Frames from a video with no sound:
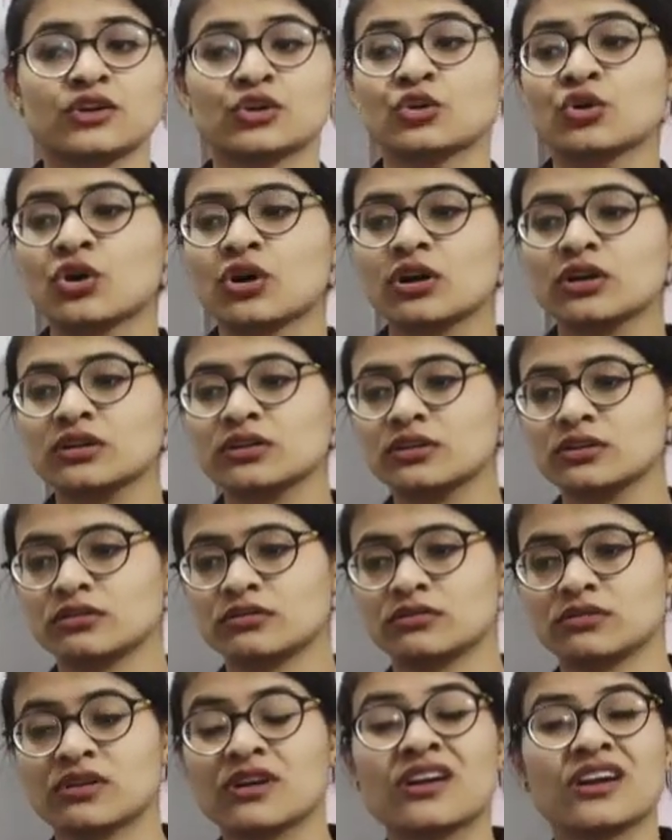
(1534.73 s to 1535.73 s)
don't
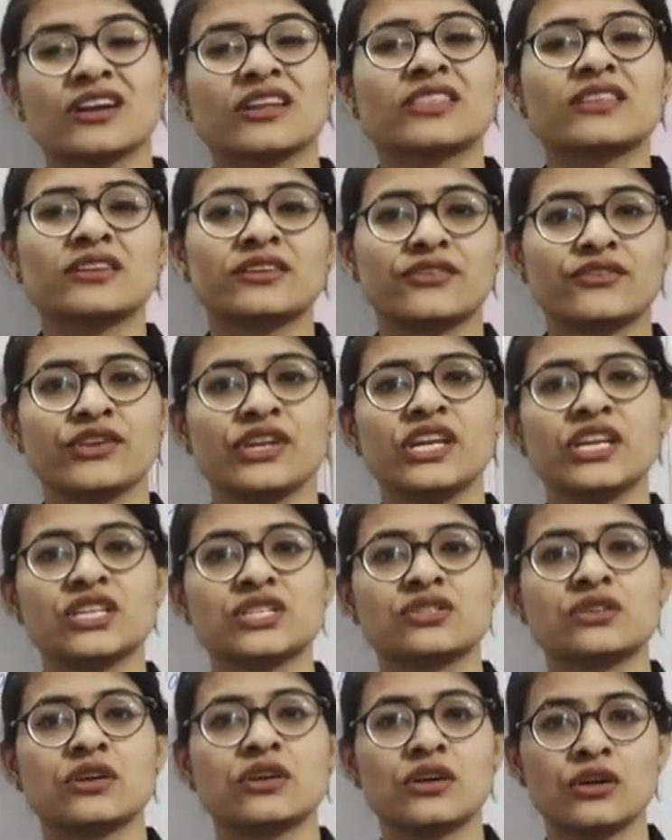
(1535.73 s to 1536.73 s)
cut the
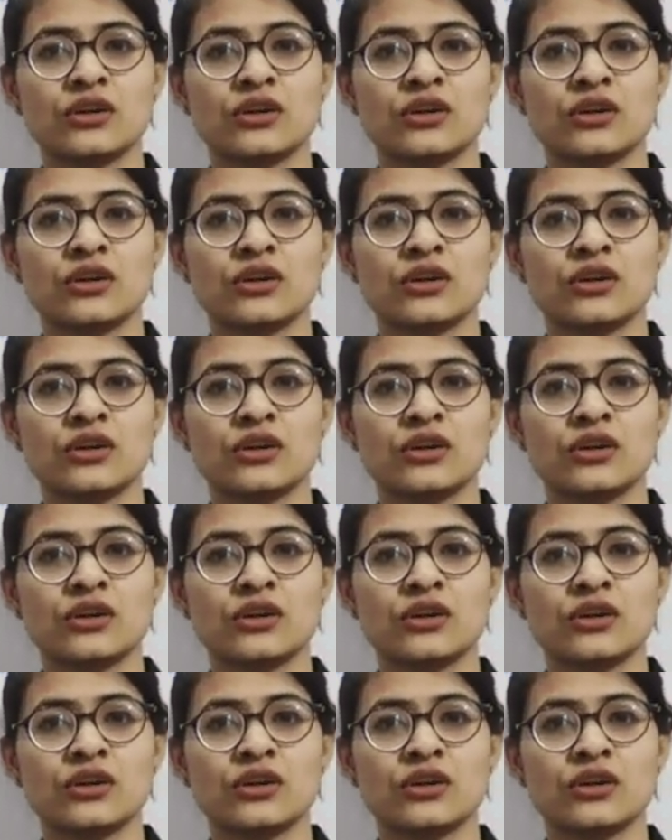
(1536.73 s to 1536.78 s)
trees,